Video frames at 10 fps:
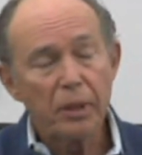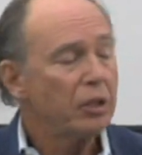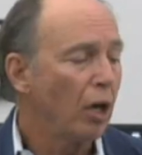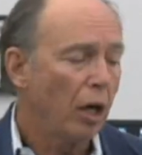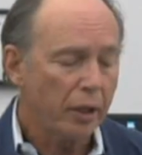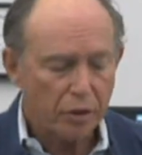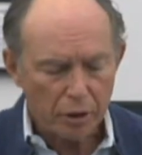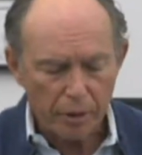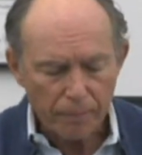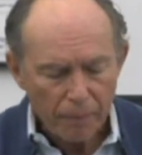me talking to
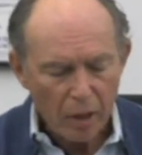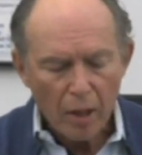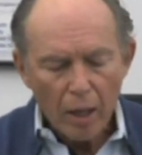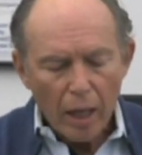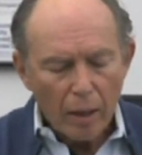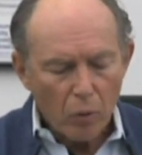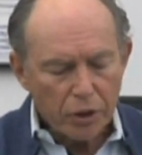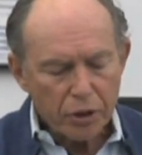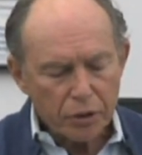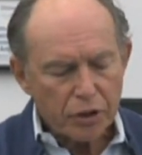you. And
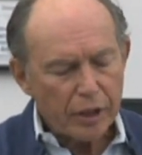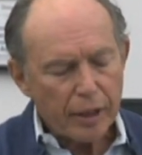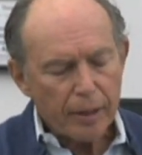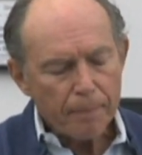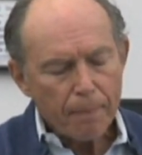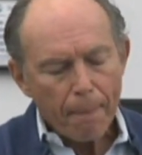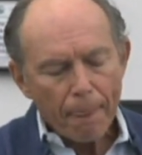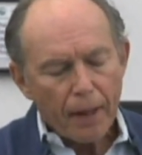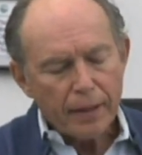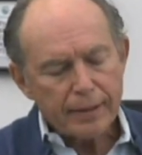what you'll see
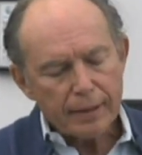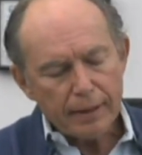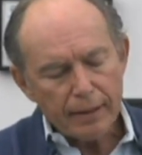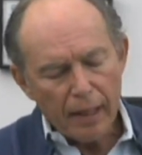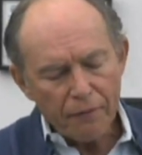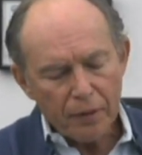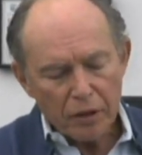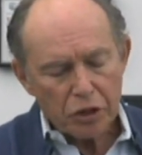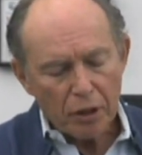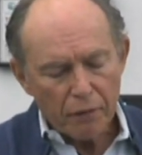is that the
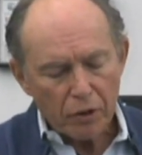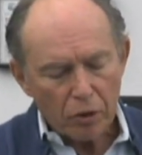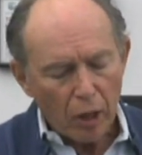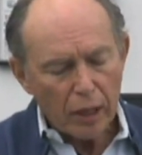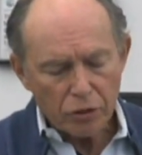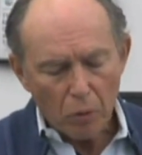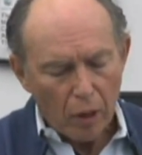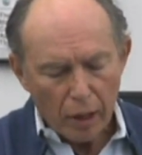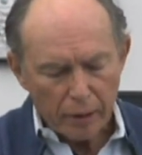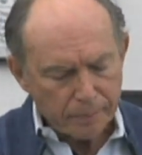definition of a
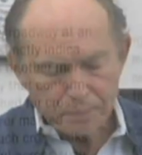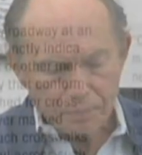crosswalk